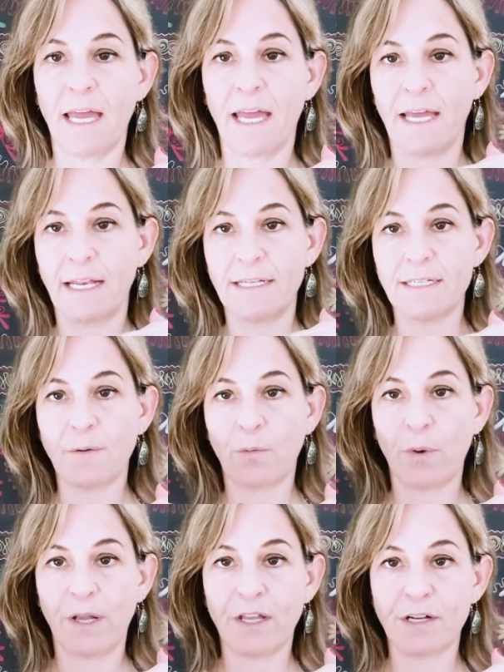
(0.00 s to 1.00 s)
And
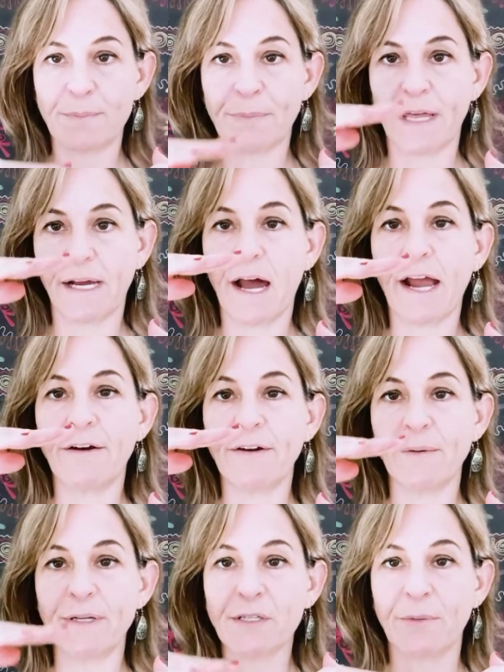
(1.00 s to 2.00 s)
when they're playing a higher
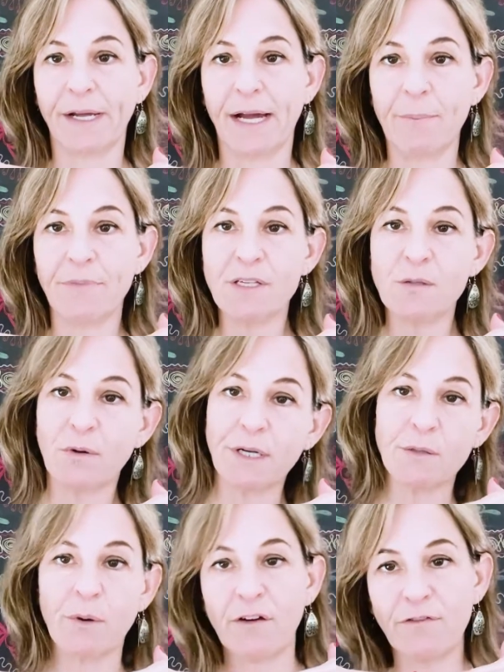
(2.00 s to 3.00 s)
note, it's going up. This
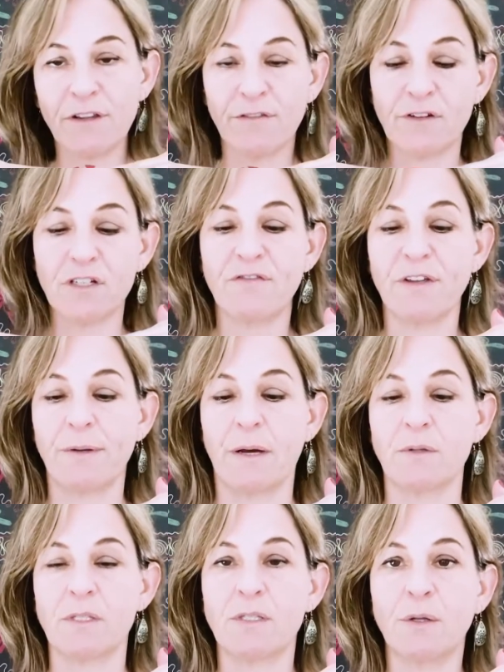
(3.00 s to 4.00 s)
works well for the first few notes.